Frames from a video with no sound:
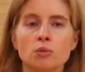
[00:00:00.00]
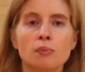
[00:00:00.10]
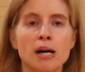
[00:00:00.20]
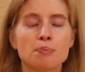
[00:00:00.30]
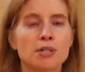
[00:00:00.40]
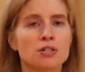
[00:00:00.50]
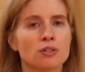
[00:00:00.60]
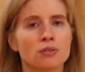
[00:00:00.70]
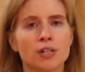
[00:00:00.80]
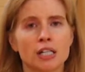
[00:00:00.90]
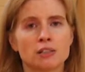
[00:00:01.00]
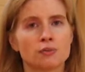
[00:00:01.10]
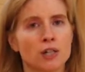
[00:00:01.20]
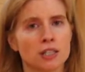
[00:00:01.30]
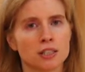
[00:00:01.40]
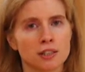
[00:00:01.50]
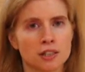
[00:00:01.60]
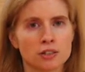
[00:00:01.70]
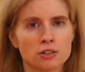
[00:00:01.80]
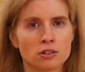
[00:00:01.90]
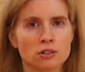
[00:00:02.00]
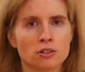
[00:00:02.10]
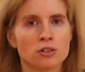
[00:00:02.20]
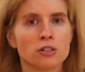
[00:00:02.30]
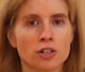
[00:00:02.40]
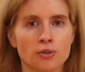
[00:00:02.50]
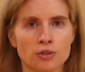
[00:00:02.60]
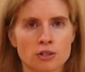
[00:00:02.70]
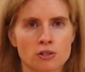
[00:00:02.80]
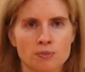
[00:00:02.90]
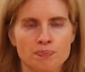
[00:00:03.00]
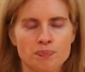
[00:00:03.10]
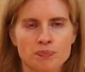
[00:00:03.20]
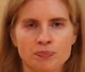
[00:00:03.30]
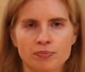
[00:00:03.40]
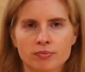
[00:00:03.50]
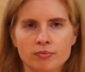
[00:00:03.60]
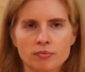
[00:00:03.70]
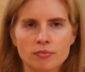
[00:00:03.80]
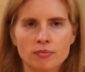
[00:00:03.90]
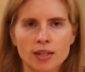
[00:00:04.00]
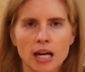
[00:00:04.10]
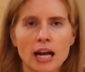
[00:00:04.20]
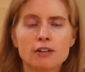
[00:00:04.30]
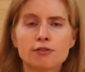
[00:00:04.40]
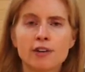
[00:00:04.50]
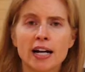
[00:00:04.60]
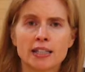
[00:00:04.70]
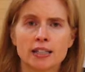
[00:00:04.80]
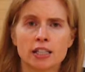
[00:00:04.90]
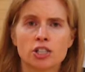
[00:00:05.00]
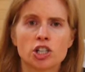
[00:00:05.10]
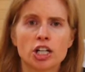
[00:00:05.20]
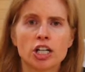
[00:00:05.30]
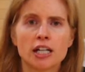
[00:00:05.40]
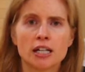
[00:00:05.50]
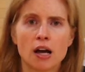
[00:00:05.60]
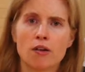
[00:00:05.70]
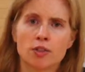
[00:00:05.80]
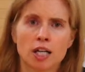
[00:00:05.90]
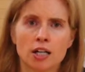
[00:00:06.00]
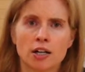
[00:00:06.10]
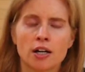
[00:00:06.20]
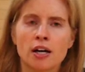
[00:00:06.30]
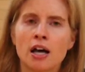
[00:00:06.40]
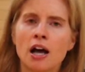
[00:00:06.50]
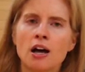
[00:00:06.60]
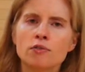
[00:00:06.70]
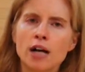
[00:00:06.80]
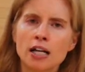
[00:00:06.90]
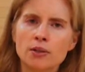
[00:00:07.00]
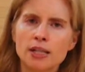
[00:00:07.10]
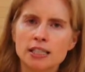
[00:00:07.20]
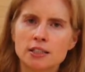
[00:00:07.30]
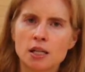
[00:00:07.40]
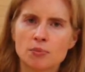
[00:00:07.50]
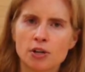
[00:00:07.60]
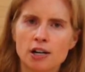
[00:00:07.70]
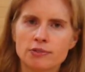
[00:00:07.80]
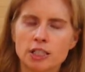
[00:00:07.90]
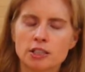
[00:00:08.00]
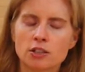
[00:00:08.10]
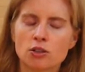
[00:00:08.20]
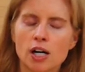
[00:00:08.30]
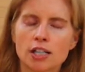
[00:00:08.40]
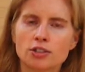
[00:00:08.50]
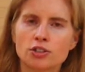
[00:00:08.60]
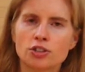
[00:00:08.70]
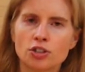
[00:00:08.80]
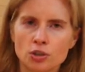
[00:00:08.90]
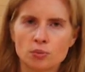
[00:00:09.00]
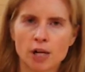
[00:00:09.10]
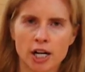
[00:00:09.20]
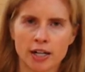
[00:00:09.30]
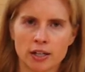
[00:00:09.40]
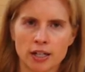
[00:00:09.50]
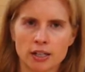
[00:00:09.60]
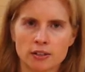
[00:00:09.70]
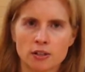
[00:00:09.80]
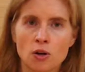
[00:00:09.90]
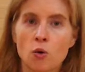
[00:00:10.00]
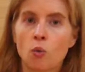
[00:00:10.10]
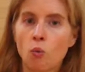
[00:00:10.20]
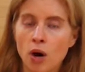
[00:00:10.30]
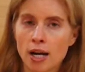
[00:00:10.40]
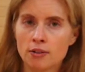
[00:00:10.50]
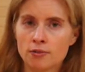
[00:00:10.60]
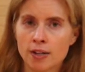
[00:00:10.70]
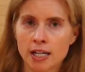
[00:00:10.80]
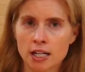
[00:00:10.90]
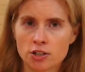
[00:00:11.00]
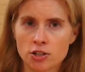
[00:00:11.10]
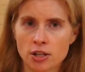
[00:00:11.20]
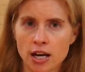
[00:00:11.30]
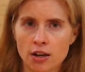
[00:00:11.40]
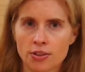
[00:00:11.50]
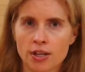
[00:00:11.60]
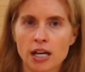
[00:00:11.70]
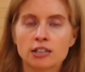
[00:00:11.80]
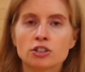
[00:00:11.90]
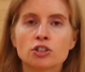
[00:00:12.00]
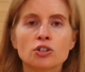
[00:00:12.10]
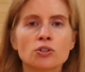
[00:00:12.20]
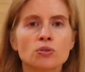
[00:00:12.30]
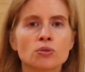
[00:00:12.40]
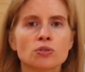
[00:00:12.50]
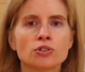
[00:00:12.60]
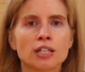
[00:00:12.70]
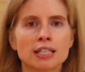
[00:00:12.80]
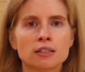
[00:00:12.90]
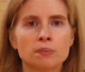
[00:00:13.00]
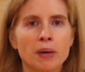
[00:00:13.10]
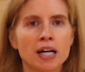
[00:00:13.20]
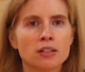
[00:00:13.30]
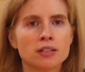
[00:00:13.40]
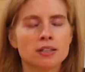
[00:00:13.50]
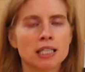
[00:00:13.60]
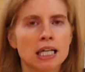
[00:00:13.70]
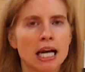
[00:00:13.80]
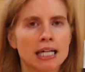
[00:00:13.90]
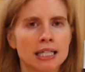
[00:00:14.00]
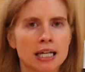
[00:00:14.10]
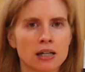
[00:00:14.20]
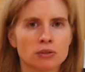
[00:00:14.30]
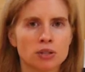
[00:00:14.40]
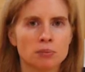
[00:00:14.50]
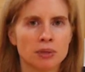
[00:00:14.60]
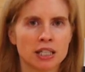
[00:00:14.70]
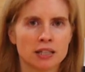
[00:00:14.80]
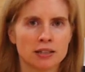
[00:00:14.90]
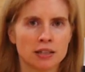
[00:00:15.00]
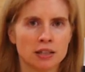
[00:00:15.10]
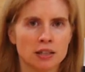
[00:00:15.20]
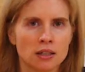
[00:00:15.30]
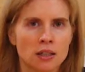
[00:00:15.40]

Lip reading: who might be serving as volunteers or donors. And finally, Charity Navigator evaluates nonprofits across 2 broad areas. 1, financial health, and 2, transparency and accountability.